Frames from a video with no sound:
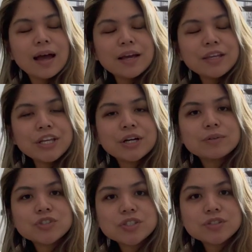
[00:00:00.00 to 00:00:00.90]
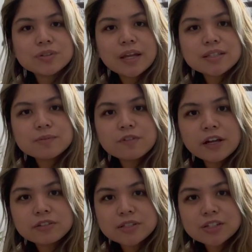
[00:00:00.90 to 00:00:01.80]
you know, just do like some
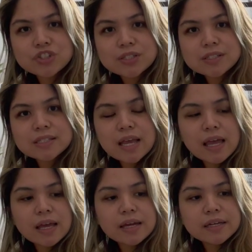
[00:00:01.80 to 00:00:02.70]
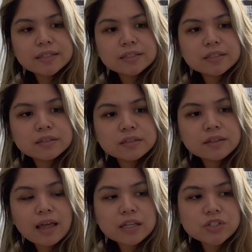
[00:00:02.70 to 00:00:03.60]
final touches, and
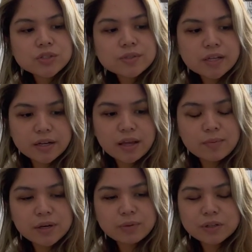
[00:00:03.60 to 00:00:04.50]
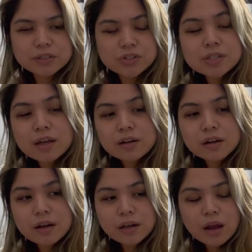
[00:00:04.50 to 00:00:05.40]
that's due Sunday, but I want to just kind of
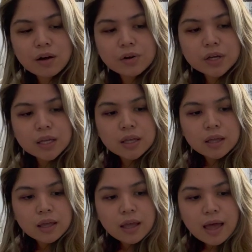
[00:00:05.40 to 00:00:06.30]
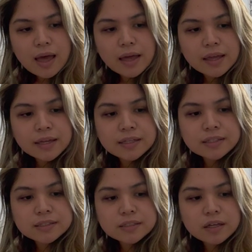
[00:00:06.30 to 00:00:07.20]
knock it out.
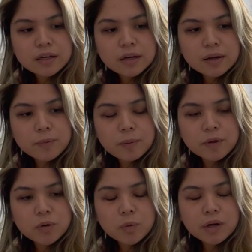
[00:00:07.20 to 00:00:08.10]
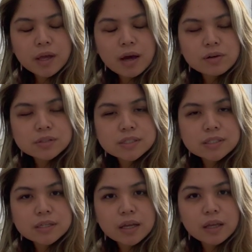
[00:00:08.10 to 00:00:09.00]
And I'm probably gonna work out
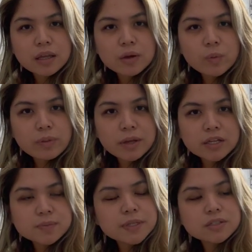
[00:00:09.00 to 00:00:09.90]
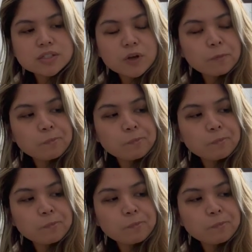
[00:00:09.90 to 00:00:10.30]
tonight with my husband. So